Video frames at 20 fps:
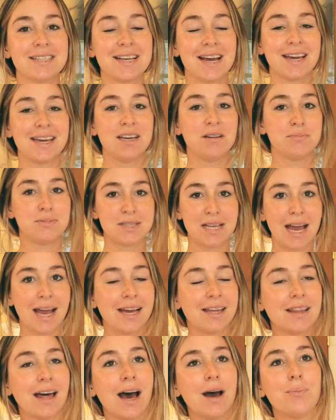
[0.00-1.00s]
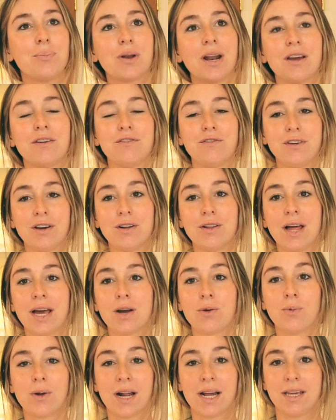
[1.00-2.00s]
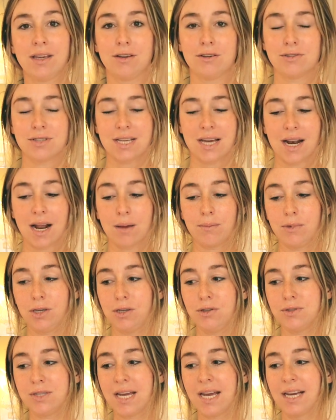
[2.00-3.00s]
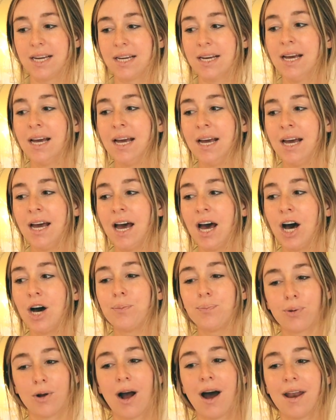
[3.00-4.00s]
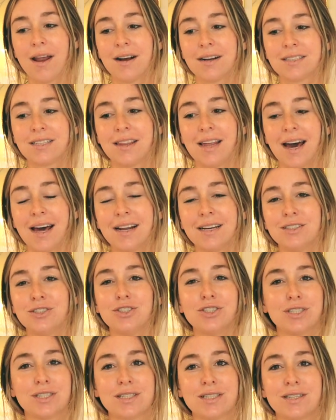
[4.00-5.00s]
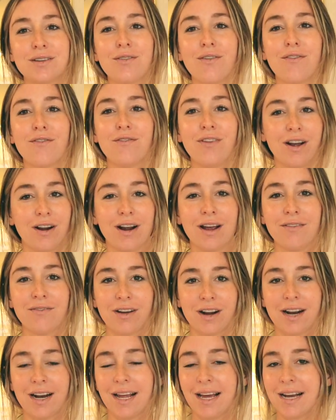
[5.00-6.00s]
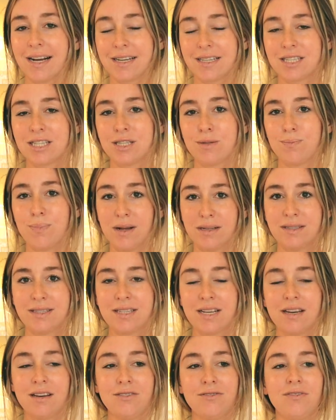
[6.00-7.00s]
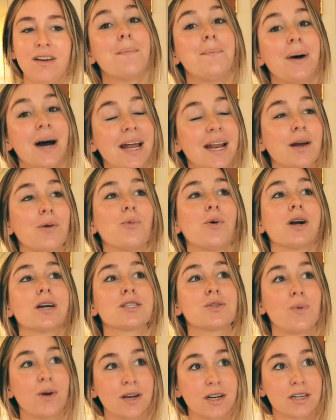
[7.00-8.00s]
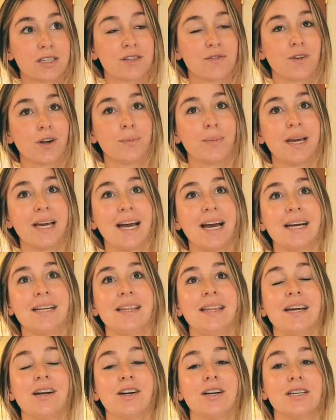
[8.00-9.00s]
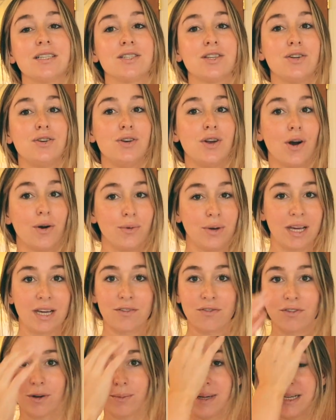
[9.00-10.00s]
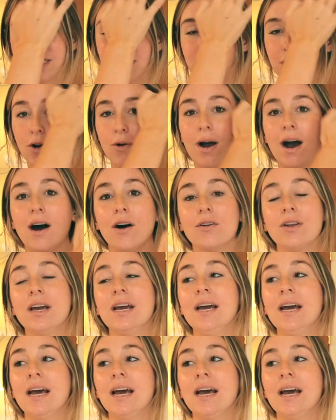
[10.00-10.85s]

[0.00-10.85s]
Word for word: I keep saying that, but I feel like when I use it, I'm using a product that is just very, very expensive, but it works wonders for me, and there is no need for me to go out